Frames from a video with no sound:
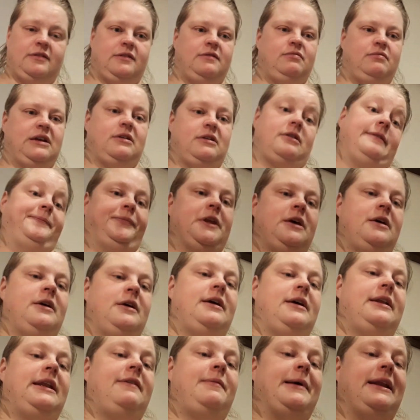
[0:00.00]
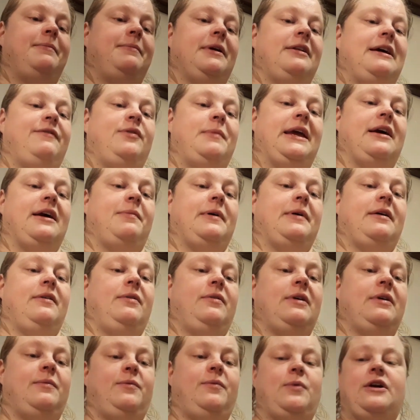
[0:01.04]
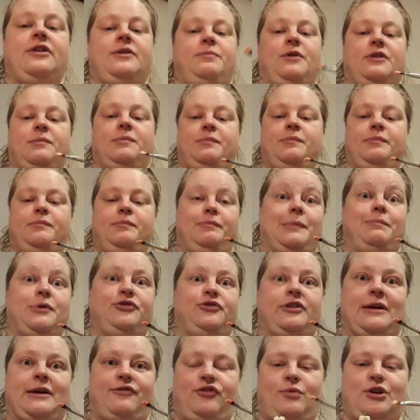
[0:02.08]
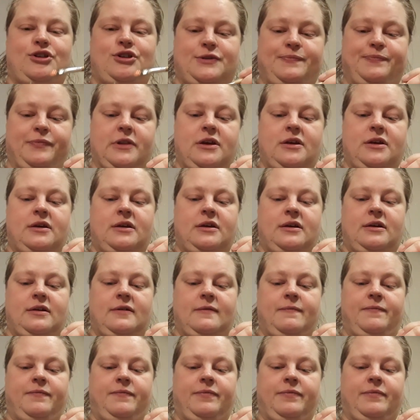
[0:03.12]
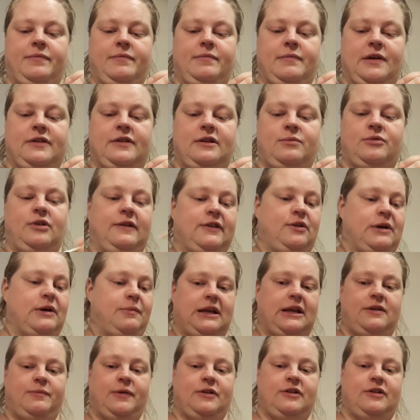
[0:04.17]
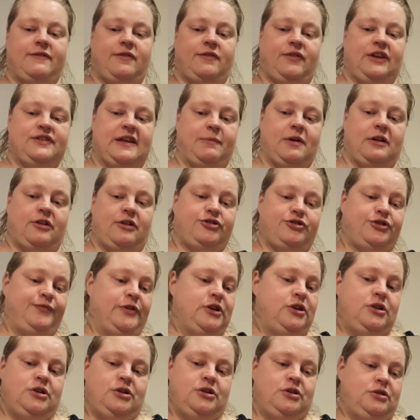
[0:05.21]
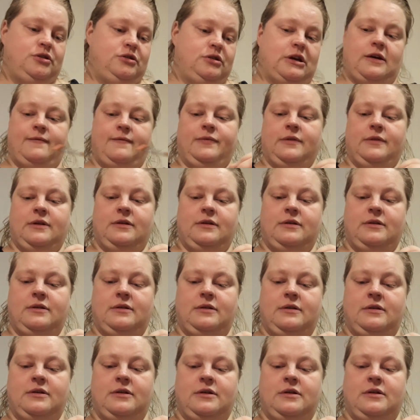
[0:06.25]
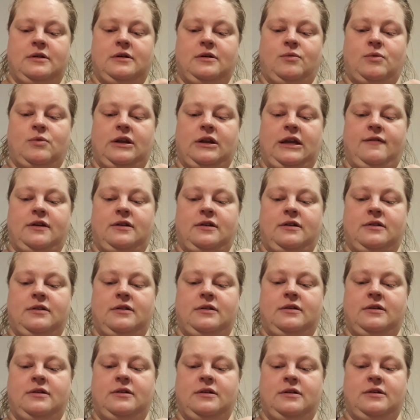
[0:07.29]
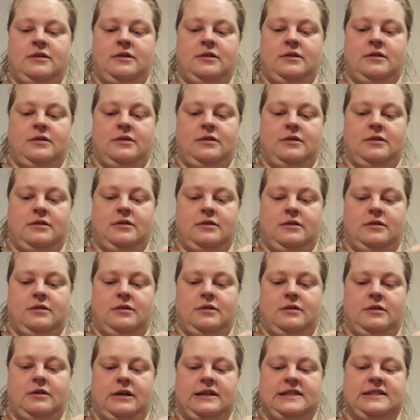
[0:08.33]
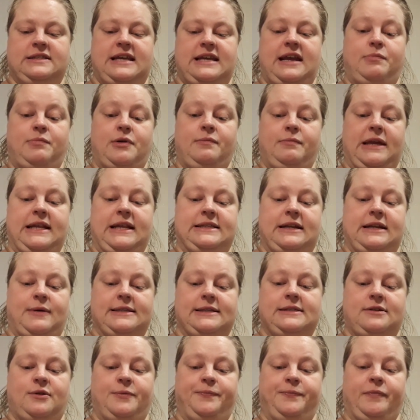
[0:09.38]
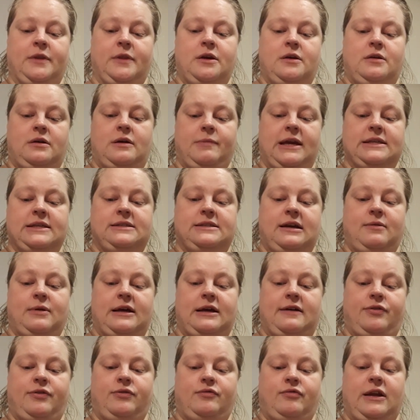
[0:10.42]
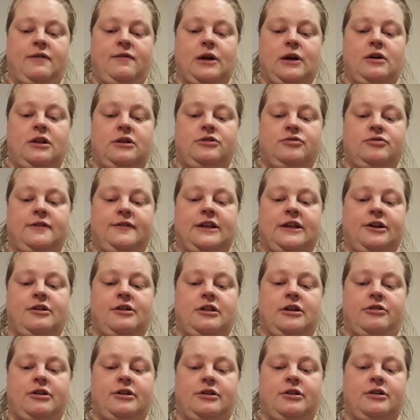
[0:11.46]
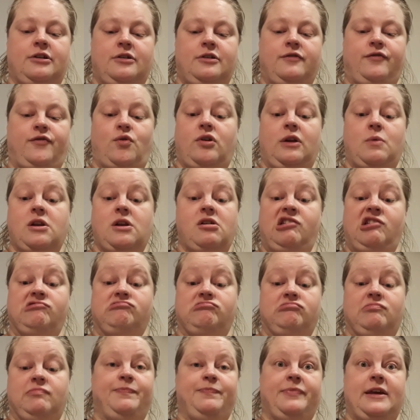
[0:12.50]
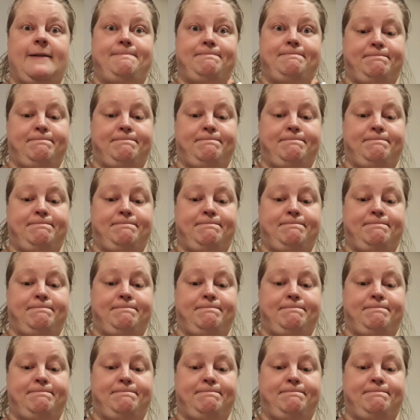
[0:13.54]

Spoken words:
Yeah. No, I'm gonna have to make up where I'm gonna put them afterwards. Because I don't really know how many I'm gonna have of the same colors. Yeah, one even. It's 10 beads anyway, so I guess I will have 3 in one color, 3 in another color, and 4 in one color. Yeah.